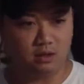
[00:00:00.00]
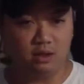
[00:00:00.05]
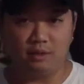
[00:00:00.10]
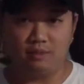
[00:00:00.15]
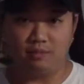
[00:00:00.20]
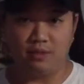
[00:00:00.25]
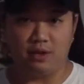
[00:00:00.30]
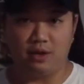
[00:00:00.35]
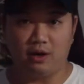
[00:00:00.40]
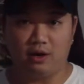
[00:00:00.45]

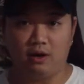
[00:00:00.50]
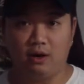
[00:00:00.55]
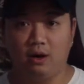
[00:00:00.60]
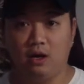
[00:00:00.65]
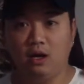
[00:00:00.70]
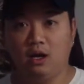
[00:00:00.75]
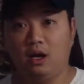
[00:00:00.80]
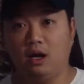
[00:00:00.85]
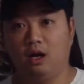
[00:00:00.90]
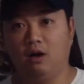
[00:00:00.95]
clip there
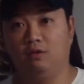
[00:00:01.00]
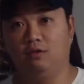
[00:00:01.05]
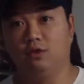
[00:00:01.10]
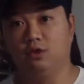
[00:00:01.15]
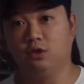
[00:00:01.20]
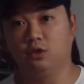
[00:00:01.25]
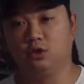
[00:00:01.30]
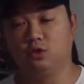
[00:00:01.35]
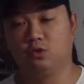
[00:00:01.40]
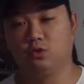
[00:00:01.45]
of
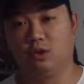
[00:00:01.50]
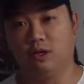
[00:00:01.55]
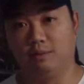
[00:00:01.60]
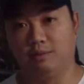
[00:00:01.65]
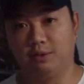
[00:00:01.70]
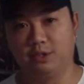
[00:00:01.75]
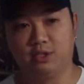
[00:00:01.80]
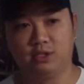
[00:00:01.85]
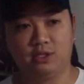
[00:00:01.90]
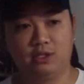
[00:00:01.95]
those
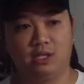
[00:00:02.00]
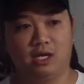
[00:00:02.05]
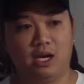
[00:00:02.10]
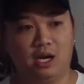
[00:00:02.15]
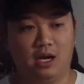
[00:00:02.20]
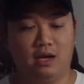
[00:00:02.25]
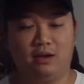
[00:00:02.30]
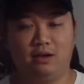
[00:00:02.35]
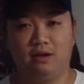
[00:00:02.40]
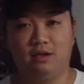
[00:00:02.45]
grips that
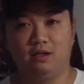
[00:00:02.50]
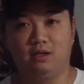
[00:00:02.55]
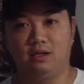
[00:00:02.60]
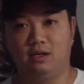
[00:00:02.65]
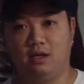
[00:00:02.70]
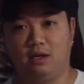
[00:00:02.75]
I had.